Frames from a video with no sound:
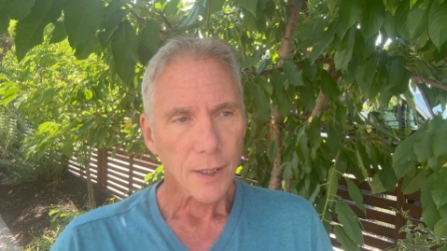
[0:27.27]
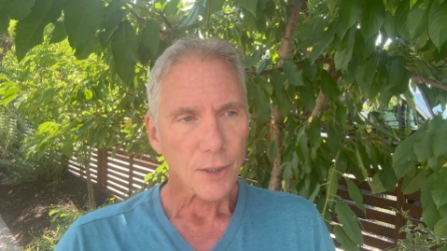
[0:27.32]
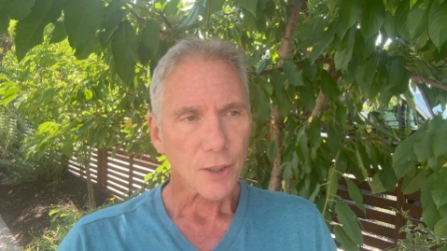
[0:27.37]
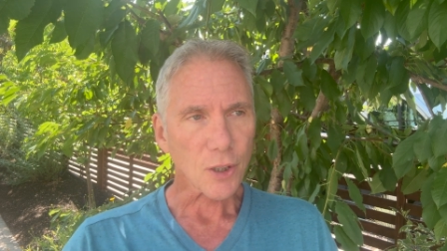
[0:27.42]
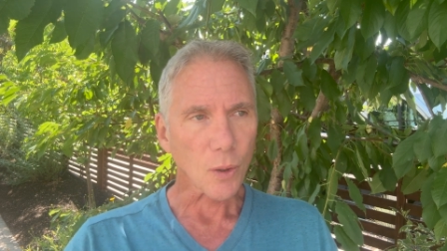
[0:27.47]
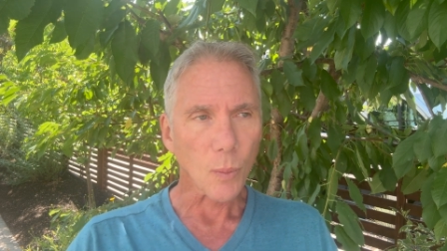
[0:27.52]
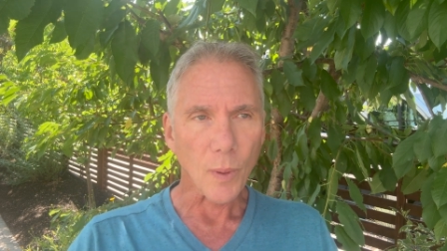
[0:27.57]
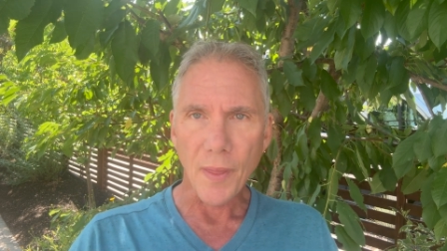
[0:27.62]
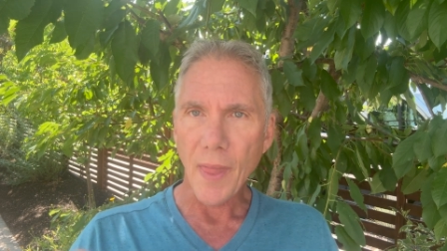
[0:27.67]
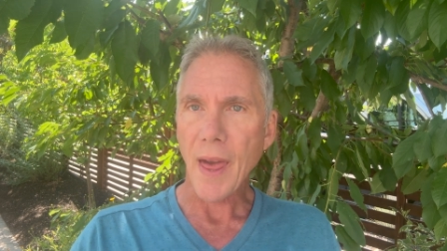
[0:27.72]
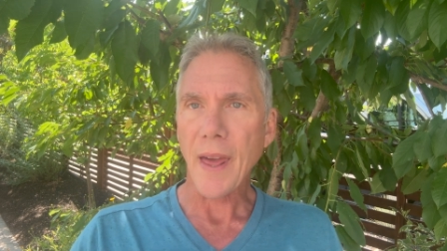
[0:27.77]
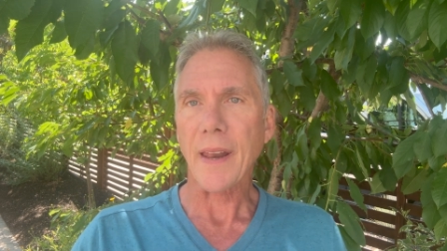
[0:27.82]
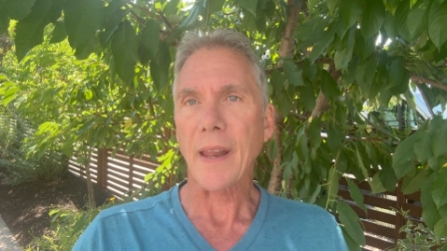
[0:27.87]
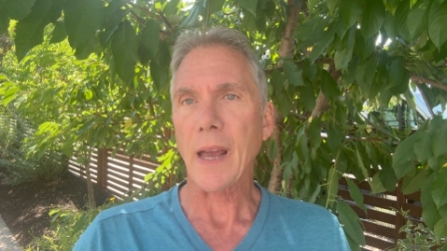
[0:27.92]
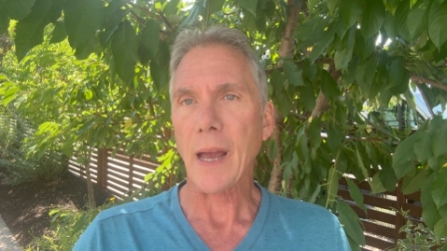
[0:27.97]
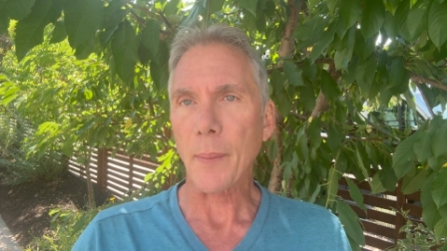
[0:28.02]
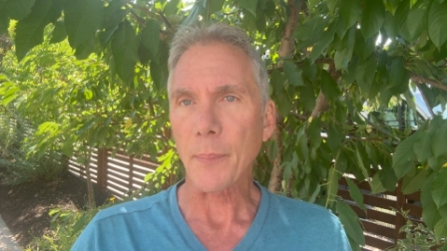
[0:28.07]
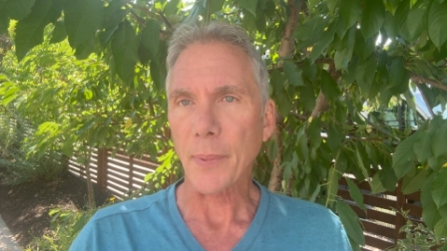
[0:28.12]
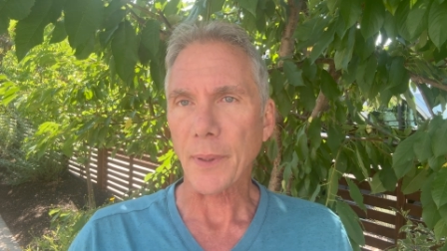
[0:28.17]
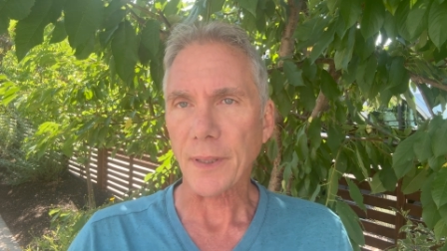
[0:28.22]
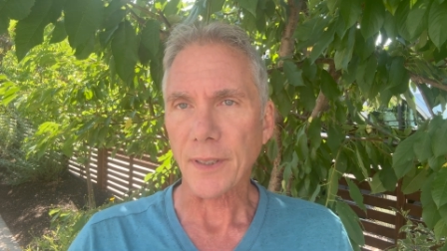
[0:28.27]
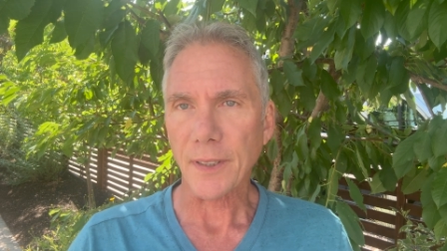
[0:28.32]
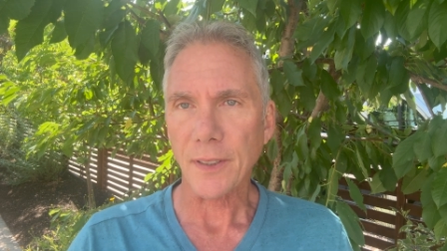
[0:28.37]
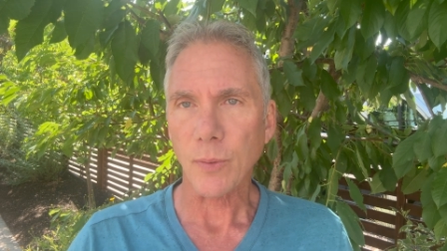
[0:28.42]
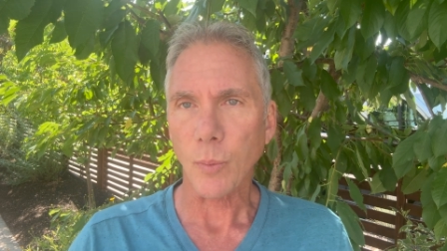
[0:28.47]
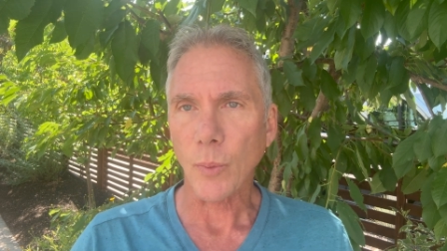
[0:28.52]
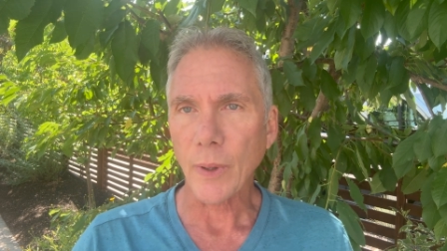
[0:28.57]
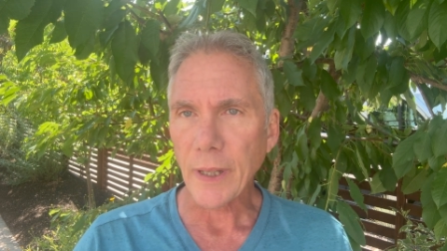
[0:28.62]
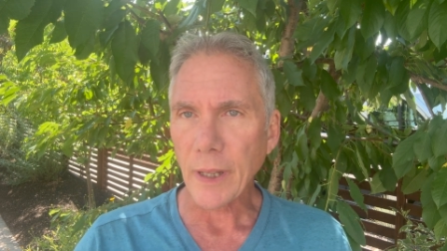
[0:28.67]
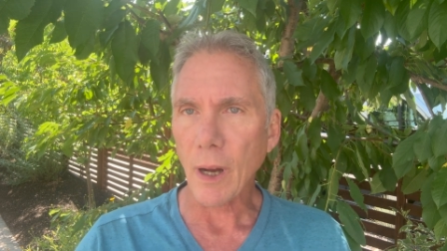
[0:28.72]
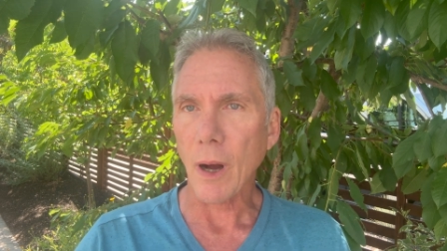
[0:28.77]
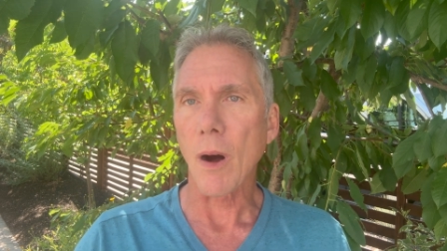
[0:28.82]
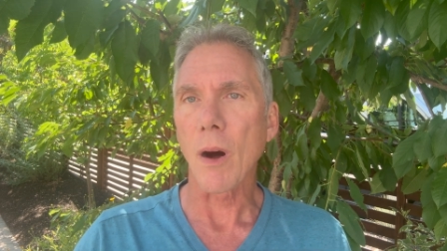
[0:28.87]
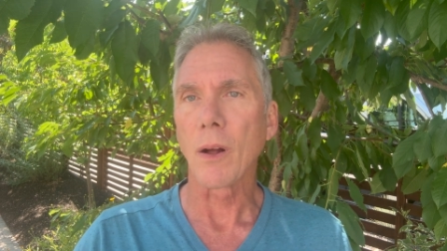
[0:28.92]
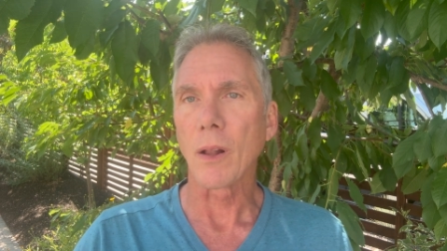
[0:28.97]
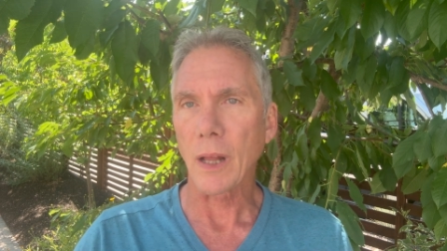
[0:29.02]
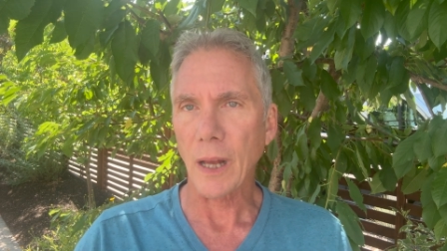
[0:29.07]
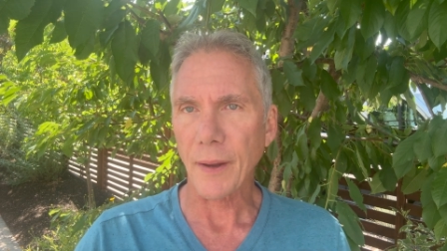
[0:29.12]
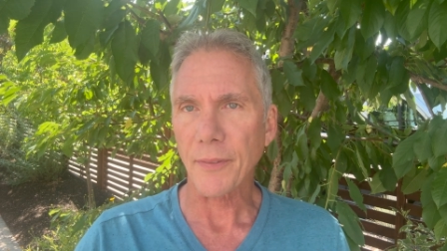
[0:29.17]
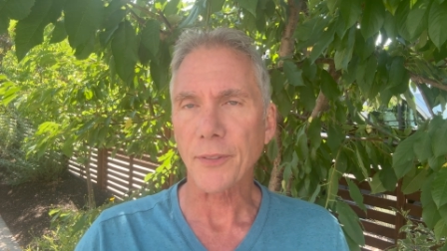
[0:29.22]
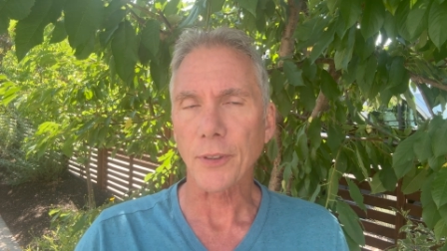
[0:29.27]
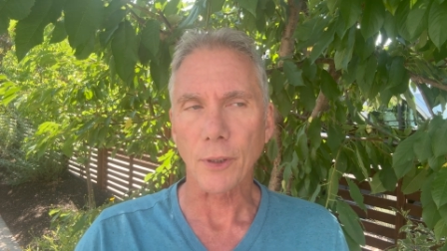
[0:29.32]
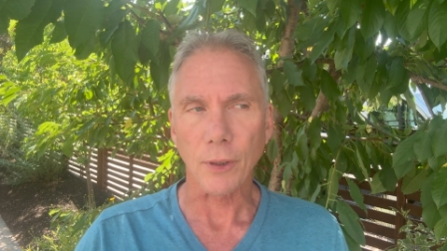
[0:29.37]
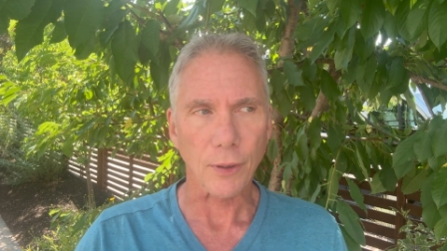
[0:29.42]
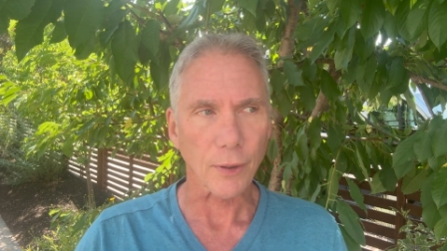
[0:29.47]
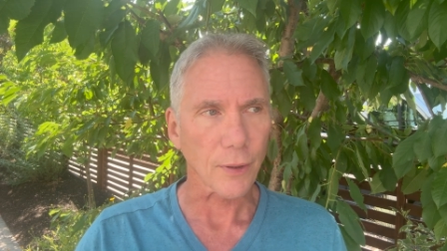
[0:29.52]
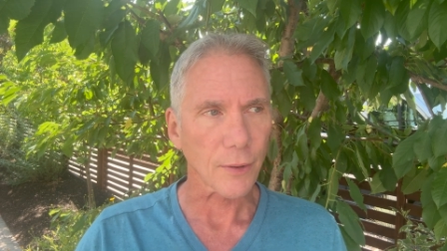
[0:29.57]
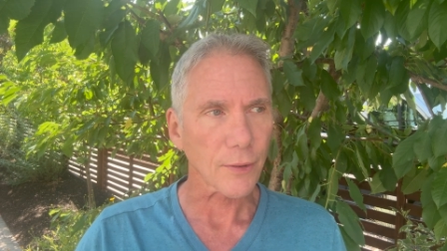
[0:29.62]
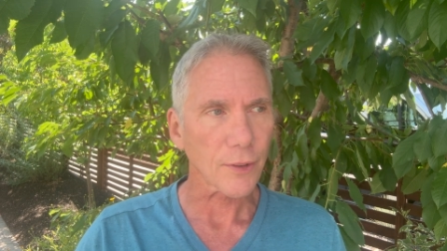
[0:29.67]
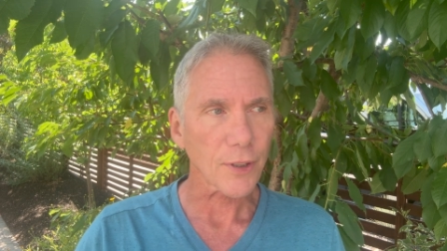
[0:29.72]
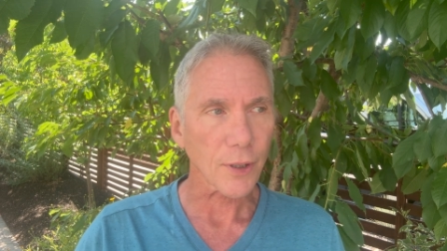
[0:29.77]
So when that happens, we all have to learn